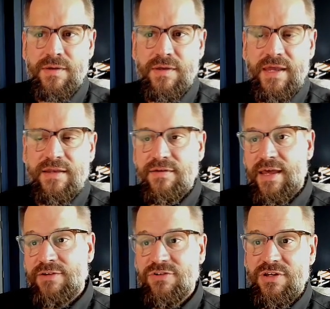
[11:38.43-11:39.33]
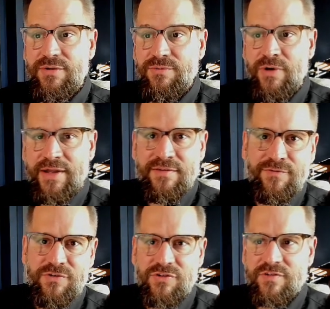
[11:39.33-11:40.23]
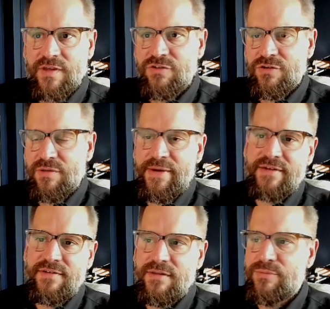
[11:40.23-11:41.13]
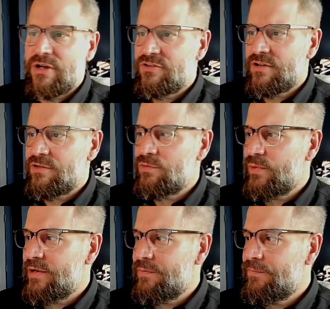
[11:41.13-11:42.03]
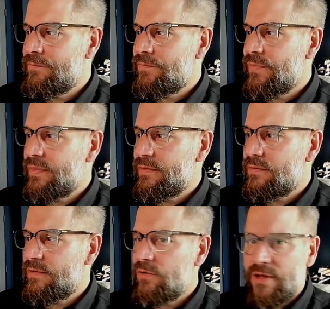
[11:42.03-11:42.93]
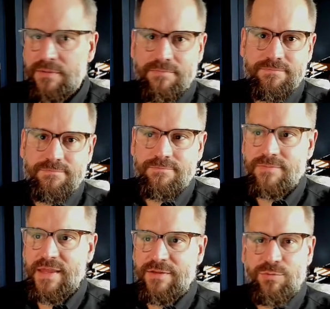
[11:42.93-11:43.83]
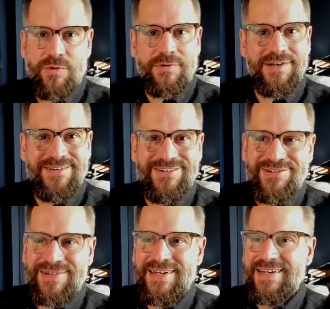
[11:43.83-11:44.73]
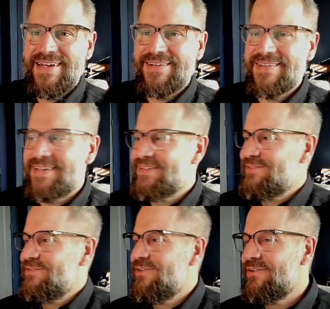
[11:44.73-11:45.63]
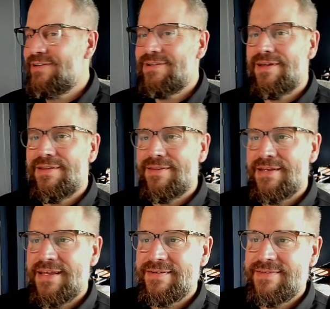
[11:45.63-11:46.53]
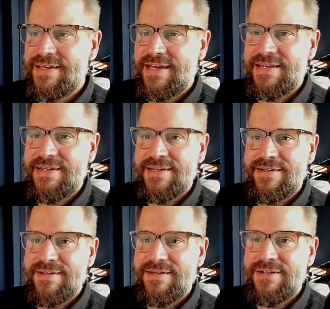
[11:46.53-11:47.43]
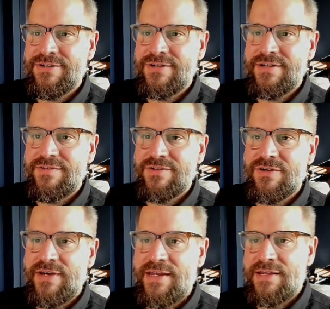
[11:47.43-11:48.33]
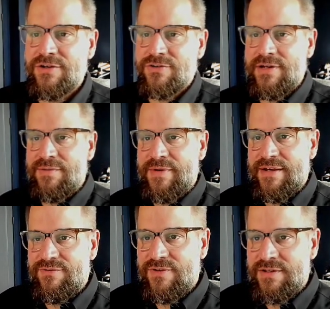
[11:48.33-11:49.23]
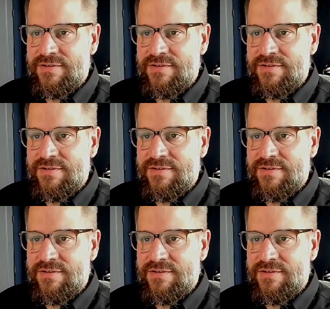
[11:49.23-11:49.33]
And actually, you know what? We'll add some visualization to the backside of the project as well. Okay, that's what we're going to do. Now, to get started, the next thing I need here is to go ahead and create my event.